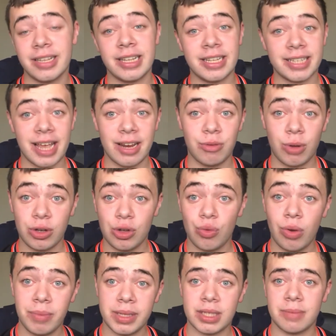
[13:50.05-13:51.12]
Is there anyone you
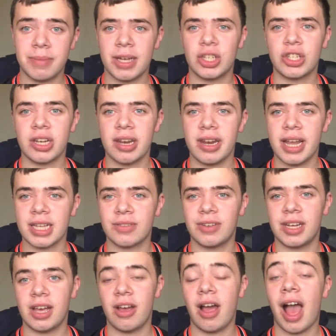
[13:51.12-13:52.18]
want me to mention in the next
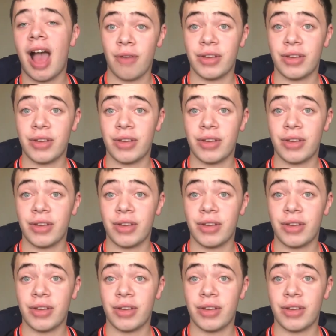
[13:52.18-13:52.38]
video?